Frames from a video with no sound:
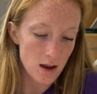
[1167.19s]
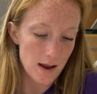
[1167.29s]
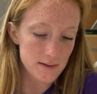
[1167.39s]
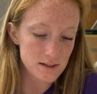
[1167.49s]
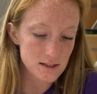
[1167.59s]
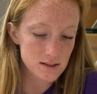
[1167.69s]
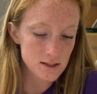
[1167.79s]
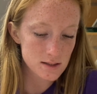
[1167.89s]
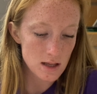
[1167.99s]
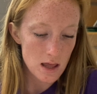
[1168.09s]
In the
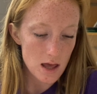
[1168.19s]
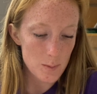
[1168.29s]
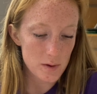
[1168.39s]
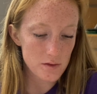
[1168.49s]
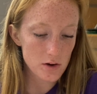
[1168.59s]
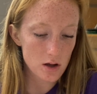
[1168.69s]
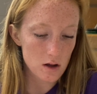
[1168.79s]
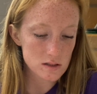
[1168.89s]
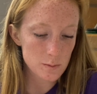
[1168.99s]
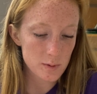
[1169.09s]
distance, a beaver
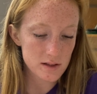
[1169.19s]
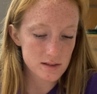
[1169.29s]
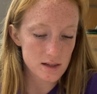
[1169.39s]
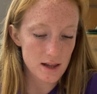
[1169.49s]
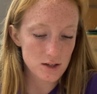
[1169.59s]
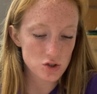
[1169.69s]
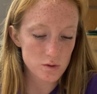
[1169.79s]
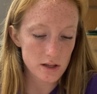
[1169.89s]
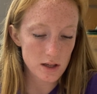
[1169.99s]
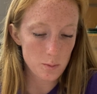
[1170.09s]
contemplates the next
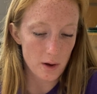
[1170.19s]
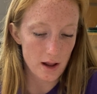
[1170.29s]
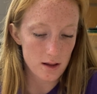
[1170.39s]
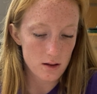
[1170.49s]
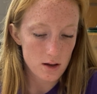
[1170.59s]
tree he'll bite.